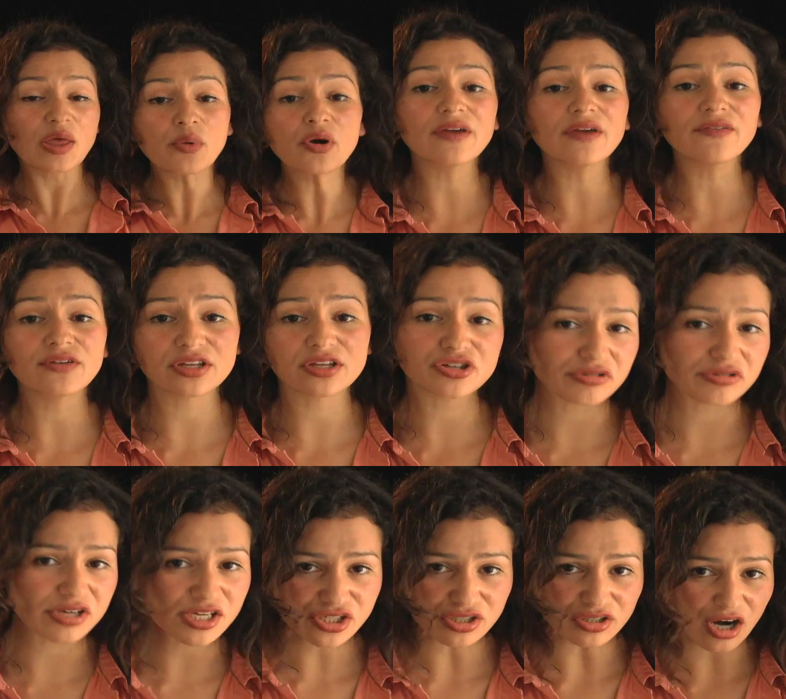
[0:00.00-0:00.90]
won't give you the
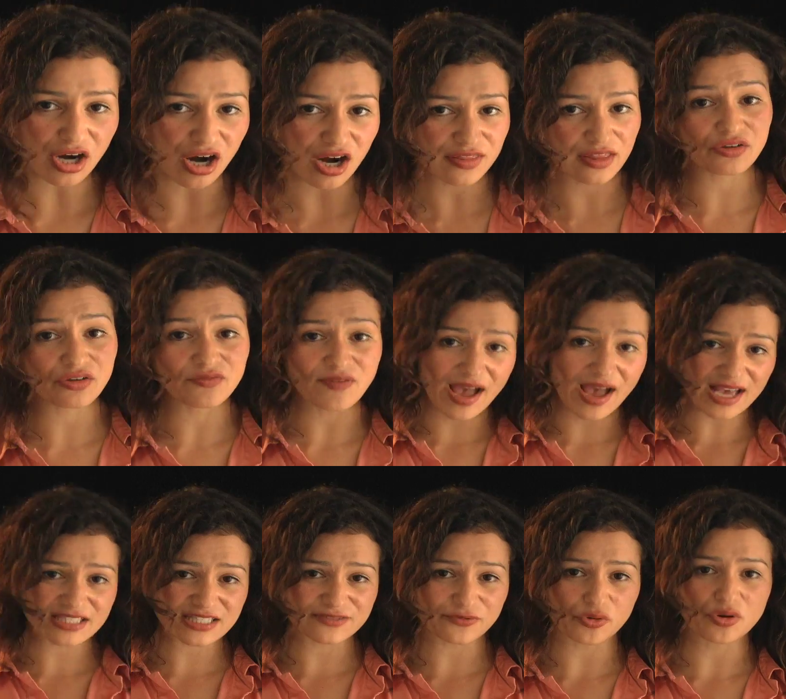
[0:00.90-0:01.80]
traditional car that you've
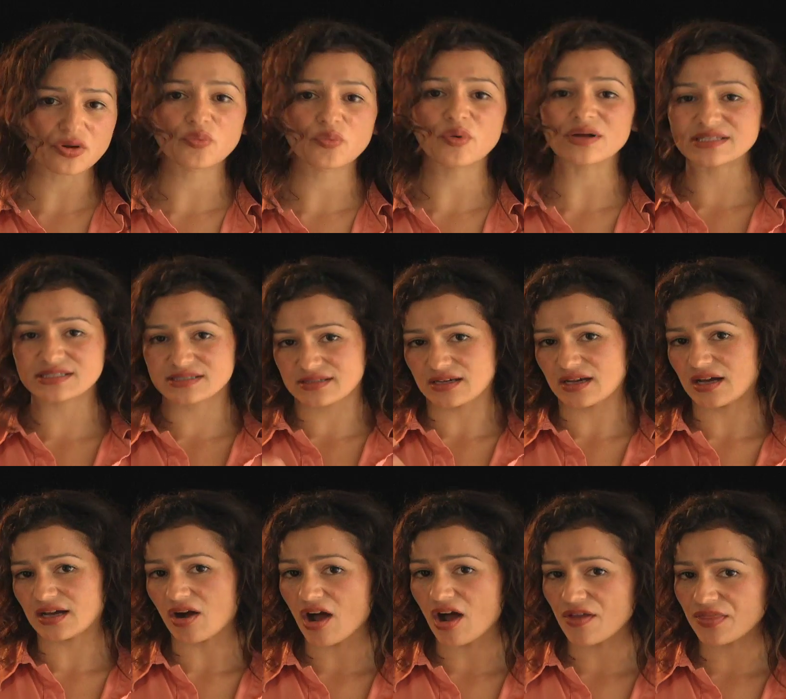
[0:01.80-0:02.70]
asked for, what's
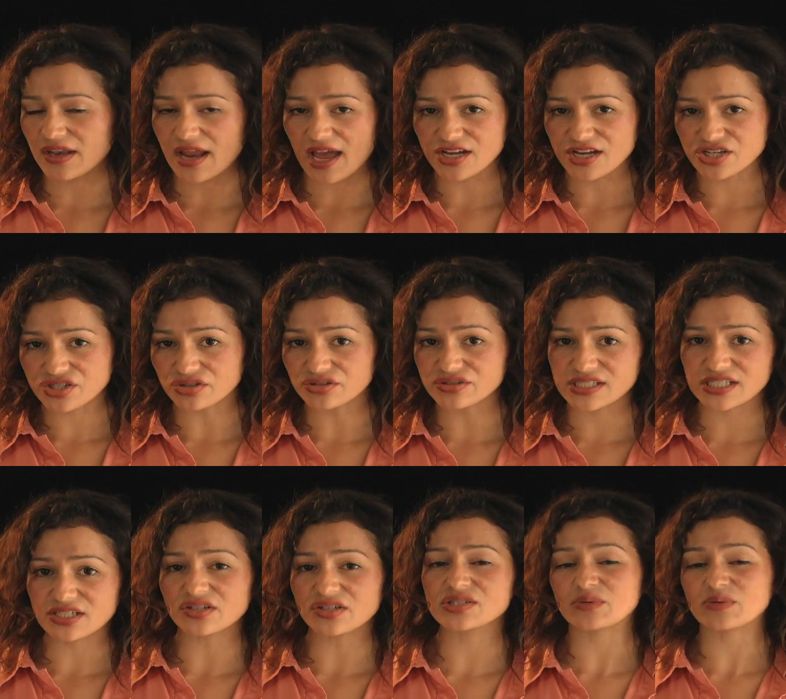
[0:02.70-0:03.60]
on the national
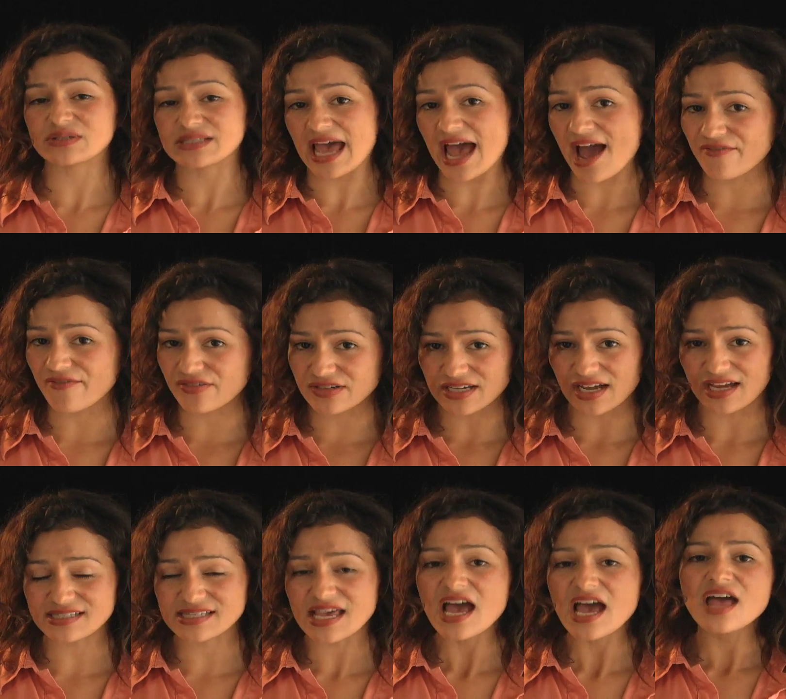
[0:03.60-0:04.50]
deals, what's
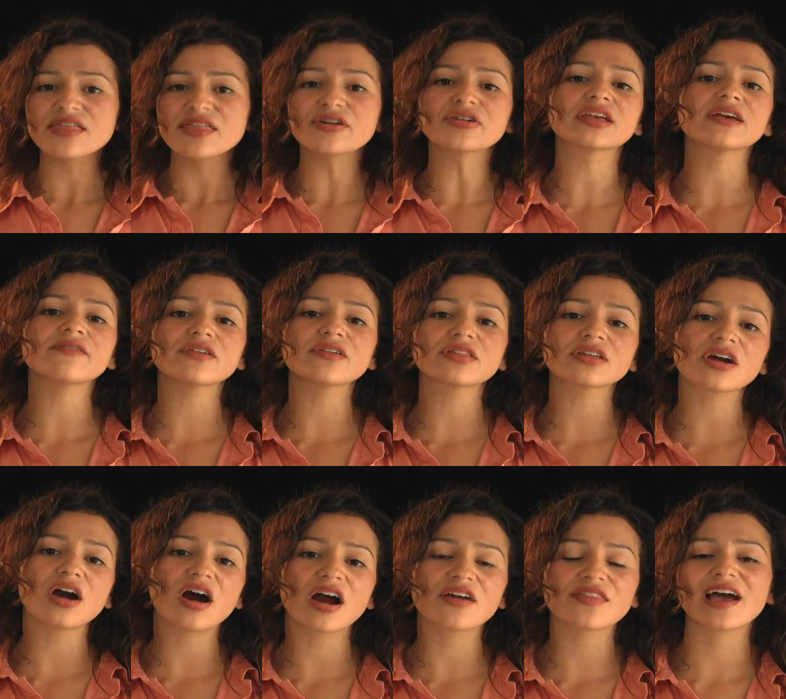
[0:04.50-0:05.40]
advertised. They'll give you the
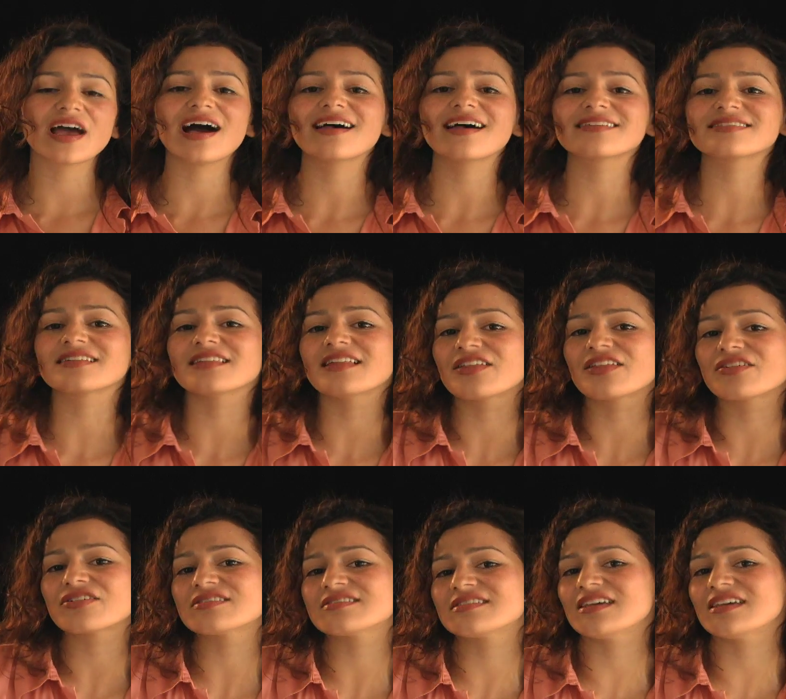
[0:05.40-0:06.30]
car that has the
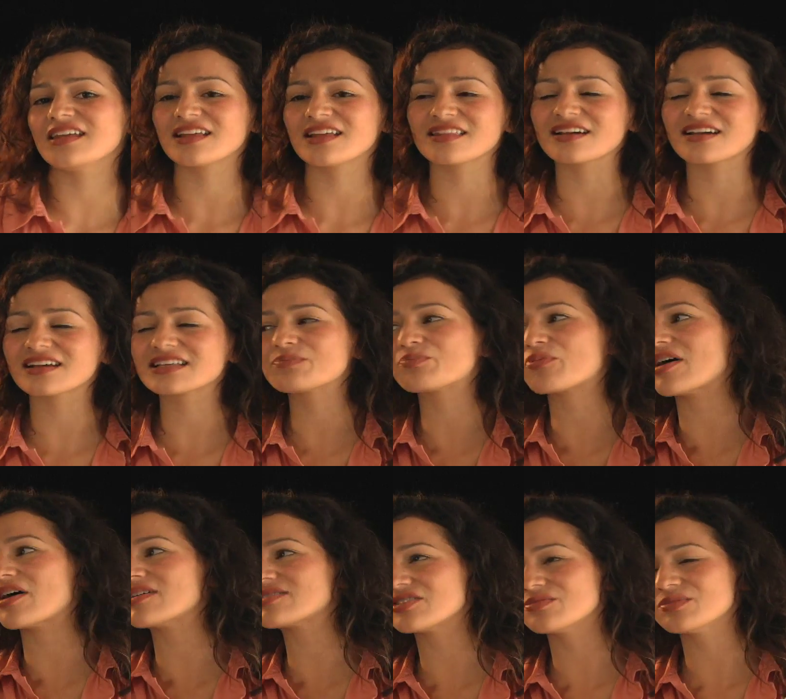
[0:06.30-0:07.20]
leather seating, the
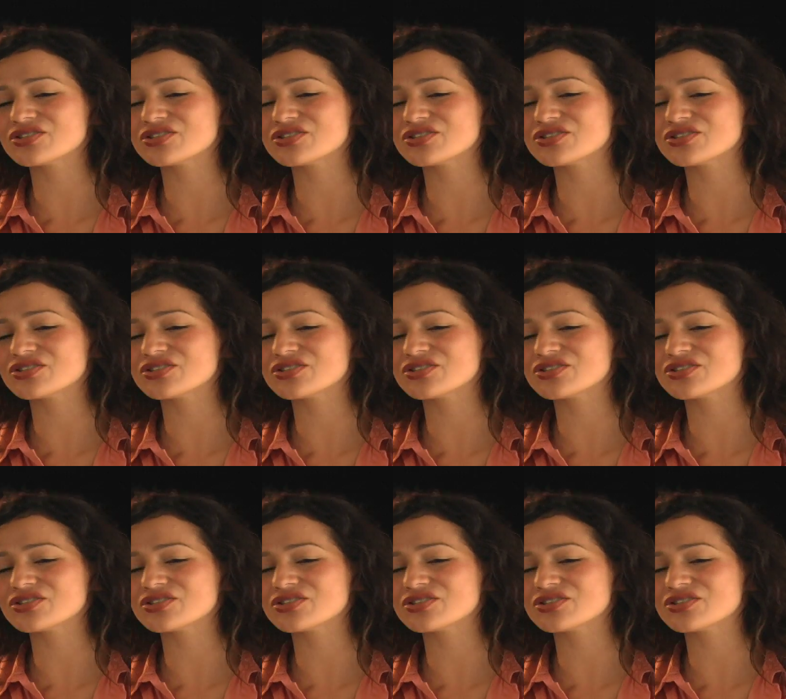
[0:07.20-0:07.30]
espresso